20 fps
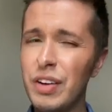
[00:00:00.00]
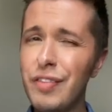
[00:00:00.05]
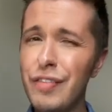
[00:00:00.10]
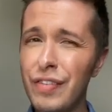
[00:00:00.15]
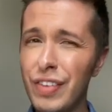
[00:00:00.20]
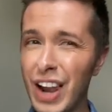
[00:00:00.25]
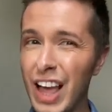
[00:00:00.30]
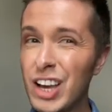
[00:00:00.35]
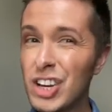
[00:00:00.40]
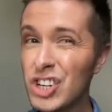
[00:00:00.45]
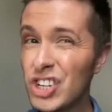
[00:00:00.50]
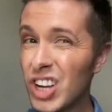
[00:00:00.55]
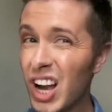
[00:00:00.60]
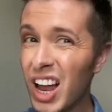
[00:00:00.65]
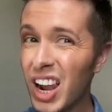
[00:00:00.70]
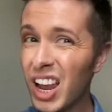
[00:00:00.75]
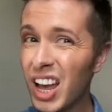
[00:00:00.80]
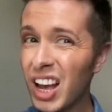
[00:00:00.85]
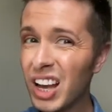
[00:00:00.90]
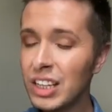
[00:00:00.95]
flesh
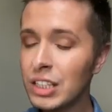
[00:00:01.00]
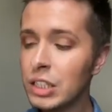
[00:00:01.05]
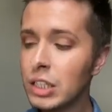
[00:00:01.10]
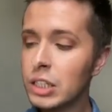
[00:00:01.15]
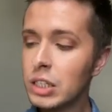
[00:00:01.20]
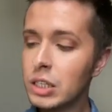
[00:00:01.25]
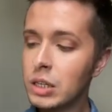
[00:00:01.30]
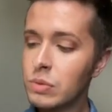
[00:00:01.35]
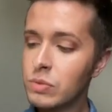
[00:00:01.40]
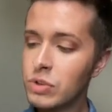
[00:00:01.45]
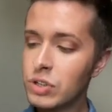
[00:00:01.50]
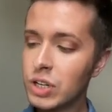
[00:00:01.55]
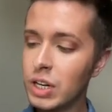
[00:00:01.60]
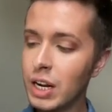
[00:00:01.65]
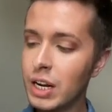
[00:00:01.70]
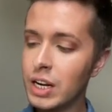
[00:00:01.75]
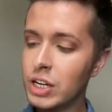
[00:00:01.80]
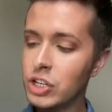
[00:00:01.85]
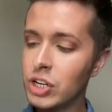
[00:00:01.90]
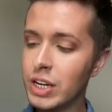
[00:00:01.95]
colour. I'm just going
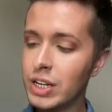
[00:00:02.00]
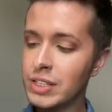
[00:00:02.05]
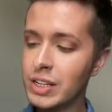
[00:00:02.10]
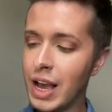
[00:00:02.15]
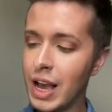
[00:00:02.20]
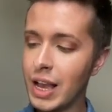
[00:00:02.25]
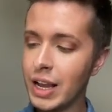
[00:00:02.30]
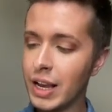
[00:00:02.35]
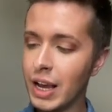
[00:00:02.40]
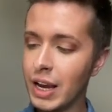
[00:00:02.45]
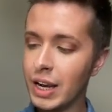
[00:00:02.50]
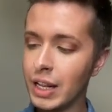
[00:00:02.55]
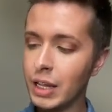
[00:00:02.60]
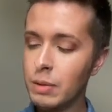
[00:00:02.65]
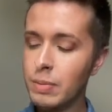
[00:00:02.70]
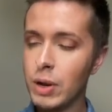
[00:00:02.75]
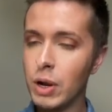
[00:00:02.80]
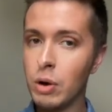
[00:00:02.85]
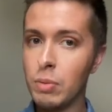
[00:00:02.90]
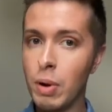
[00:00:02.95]
to literally take a little
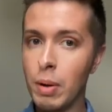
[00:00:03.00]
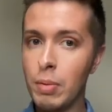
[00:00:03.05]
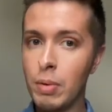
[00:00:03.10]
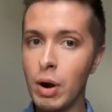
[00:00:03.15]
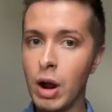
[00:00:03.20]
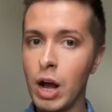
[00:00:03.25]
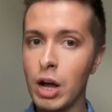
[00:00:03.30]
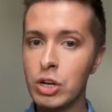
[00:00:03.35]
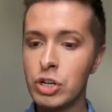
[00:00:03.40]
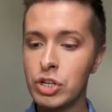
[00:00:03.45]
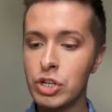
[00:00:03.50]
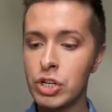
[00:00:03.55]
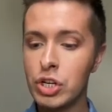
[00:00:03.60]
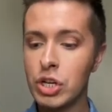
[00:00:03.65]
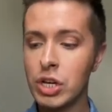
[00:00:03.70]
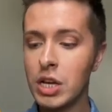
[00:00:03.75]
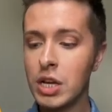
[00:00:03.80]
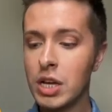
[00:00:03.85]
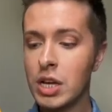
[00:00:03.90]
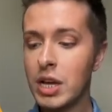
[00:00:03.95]
bit on my brush.
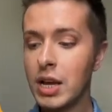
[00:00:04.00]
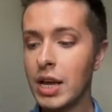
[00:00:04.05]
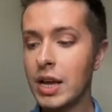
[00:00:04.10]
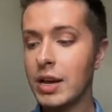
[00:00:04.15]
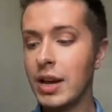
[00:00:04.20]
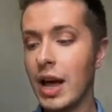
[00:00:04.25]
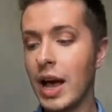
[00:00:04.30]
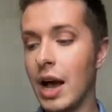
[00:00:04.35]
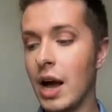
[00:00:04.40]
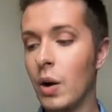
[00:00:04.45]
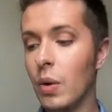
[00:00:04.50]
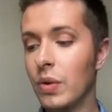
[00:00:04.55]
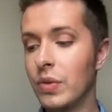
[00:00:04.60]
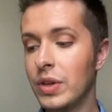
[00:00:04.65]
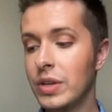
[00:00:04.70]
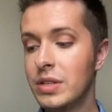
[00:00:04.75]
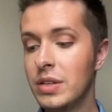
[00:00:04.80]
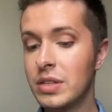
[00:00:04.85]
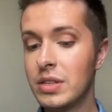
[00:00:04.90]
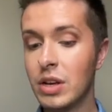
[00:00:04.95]
Now,
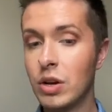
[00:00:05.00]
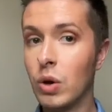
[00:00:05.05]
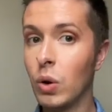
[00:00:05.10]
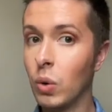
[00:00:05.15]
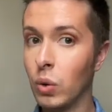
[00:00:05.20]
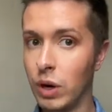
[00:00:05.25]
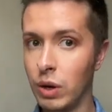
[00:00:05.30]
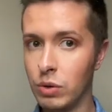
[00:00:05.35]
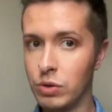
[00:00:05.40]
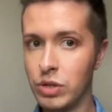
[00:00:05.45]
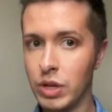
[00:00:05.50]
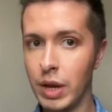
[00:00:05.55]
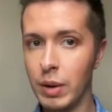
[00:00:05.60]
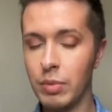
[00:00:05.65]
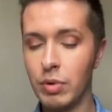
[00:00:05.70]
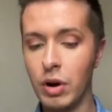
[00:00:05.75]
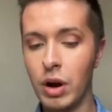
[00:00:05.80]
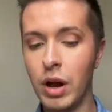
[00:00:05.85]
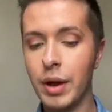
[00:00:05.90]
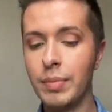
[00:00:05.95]
this is a cool little
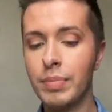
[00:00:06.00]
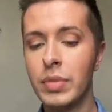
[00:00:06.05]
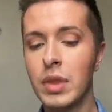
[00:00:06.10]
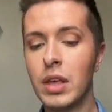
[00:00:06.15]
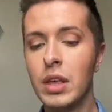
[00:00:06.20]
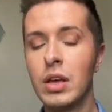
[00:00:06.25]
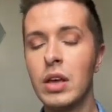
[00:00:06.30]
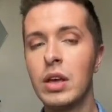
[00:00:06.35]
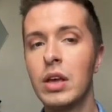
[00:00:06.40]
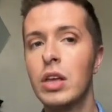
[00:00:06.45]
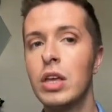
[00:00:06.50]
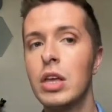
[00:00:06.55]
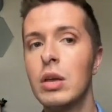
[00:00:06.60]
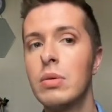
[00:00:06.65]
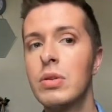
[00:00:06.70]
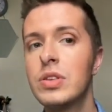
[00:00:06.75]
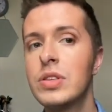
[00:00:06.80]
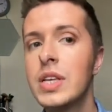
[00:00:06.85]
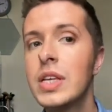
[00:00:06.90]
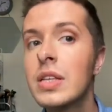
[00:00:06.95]
tip, right?
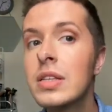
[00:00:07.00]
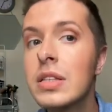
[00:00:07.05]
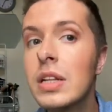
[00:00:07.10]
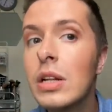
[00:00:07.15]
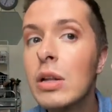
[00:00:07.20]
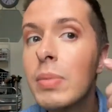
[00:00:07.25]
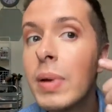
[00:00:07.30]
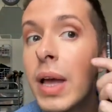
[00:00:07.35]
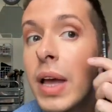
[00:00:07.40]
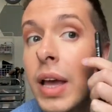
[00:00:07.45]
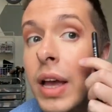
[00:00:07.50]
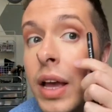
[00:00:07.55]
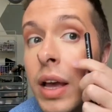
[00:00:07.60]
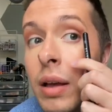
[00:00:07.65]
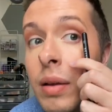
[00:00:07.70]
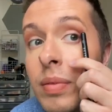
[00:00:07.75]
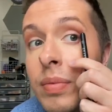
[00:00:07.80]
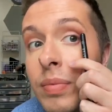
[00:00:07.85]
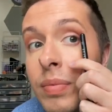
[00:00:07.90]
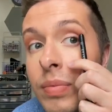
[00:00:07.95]
You see this little bit
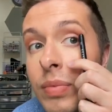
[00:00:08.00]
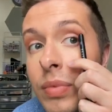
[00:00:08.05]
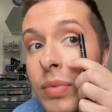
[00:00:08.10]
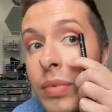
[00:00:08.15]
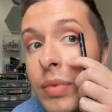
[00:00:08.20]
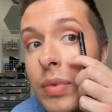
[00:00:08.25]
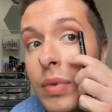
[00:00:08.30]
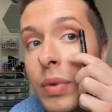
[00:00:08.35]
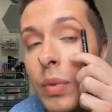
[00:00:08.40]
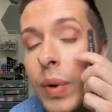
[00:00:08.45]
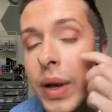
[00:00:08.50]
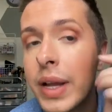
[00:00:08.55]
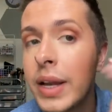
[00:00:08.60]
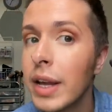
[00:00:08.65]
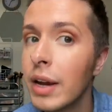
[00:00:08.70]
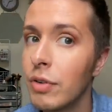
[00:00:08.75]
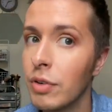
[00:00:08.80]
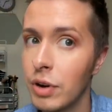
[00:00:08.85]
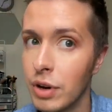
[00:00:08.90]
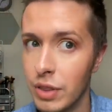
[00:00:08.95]
here? we're going
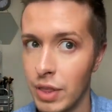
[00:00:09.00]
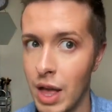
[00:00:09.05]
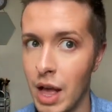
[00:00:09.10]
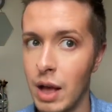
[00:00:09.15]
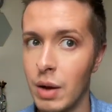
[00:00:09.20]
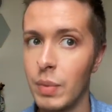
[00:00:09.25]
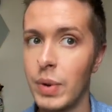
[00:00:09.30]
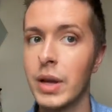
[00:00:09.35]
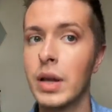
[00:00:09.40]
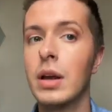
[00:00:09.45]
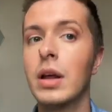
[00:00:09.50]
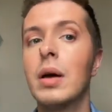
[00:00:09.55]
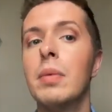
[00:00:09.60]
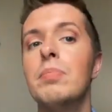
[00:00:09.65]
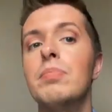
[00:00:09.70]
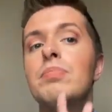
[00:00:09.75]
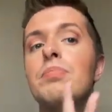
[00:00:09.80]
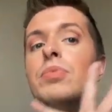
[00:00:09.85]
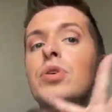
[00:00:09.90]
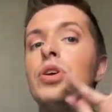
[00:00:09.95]
to get rid of that. We're going to
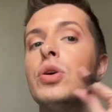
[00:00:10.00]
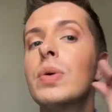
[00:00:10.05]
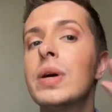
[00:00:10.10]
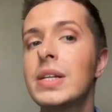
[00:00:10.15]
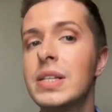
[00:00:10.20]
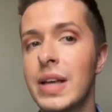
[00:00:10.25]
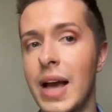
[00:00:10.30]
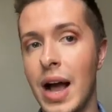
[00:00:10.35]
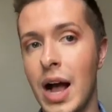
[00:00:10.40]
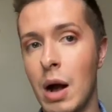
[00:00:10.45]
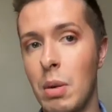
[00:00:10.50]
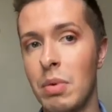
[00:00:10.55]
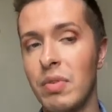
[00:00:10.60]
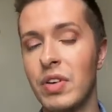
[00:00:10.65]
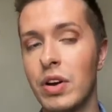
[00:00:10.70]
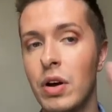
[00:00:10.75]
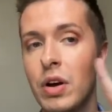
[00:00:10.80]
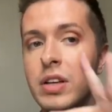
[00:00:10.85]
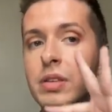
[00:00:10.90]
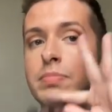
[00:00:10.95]
mute it down with a
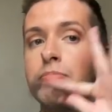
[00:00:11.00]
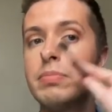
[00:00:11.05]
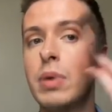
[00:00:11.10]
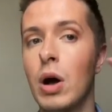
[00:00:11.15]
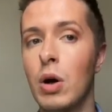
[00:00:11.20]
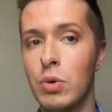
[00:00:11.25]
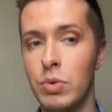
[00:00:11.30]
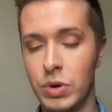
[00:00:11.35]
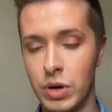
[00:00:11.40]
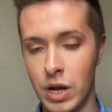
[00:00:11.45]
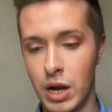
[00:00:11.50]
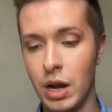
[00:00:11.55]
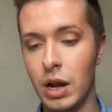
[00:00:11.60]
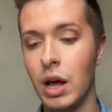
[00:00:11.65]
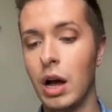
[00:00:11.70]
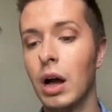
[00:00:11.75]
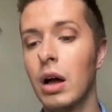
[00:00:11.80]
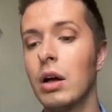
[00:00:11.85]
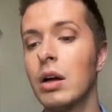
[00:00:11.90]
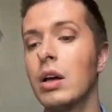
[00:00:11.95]
nice bone
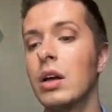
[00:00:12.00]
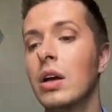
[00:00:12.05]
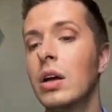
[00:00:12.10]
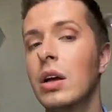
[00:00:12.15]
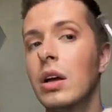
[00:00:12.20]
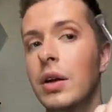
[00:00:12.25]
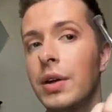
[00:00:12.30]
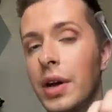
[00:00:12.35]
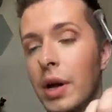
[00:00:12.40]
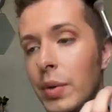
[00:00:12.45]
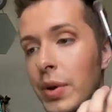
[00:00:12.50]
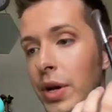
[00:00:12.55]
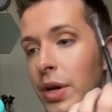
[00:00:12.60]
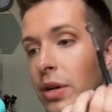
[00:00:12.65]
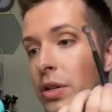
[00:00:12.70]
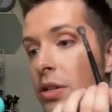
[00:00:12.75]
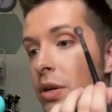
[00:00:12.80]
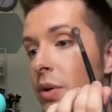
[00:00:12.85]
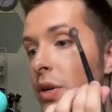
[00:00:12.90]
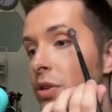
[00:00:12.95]
colour. Now what you're
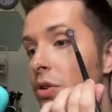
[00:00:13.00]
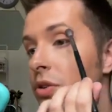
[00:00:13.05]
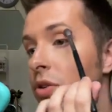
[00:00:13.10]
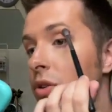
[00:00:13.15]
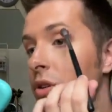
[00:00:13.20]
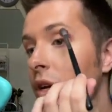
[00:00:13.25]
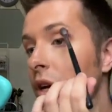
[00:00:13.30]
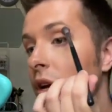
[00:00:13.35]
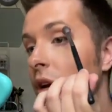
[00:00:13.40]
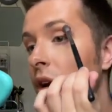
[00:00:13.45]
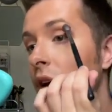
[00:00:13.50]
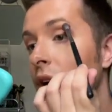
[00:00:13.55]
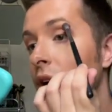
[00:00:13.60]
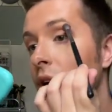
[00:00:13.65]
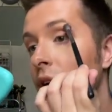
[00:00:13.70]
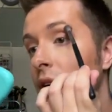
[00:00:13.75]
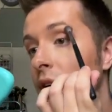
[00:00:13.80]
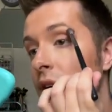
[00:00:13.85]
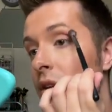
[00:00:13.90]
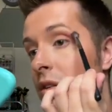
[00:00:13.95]
going to do is you're just going to
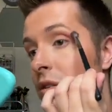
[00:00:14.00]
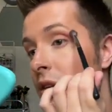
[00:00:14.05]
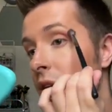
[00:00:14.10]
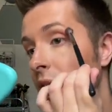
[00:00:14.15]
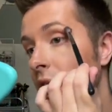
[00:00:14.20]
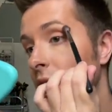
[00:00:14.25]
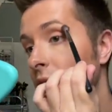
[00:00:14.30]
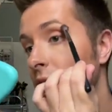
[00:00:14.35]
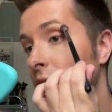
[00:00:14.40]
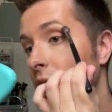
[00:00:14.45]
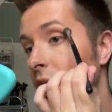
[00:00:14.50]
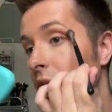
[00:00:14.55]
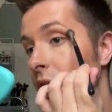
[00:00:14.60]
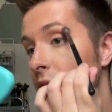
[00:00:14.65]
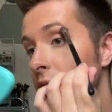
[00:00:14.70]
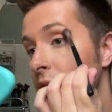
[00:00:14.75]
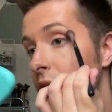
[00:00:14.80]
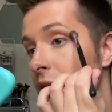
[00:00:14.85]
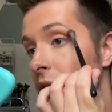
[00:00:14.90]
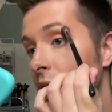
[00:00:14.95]
take
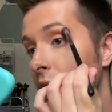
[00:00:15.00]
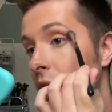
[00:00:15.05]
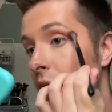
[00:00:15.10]
this